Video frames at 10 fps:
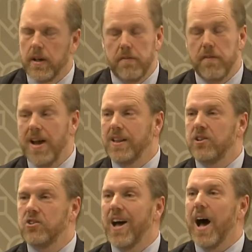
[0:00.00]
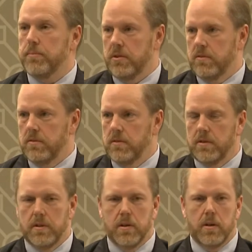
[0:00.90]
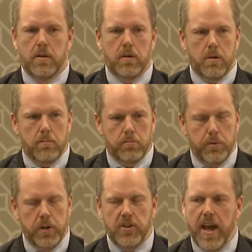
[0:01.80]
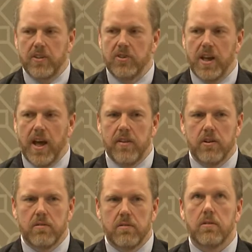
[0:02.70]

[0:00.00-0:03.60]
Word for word: He finally stopped, put his hands together,